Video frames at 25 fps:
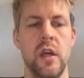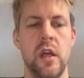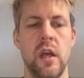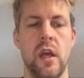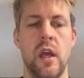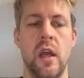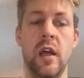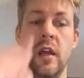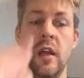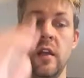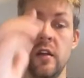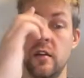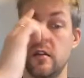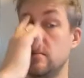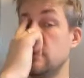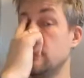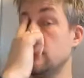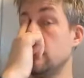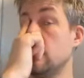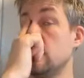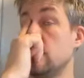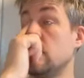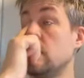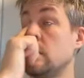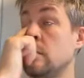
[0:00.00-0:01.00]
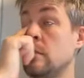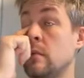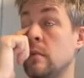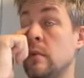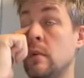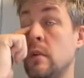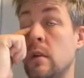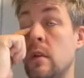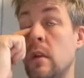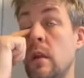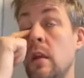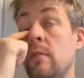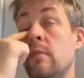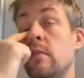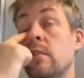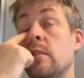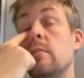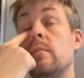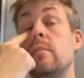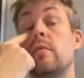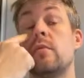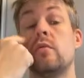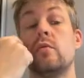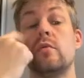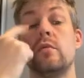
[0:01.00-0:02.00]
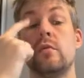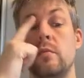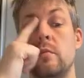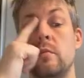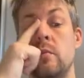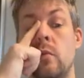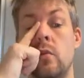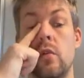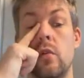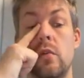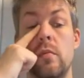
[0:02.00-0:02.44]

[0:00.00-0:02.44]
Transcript: and even more